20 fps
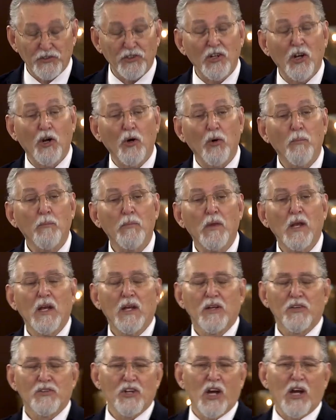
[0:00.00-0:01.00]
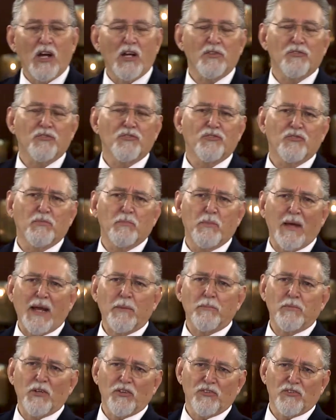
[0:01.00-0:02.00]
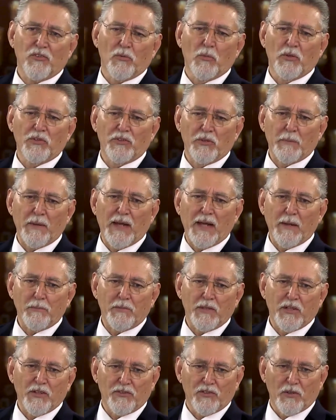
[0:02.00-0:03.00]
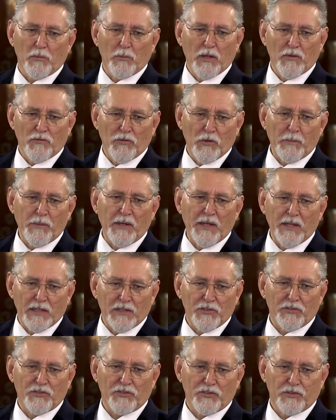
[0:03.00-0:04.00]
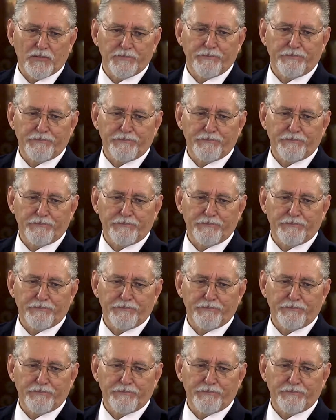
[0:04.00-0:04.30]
You know, John's baptism was a baptism of repentance.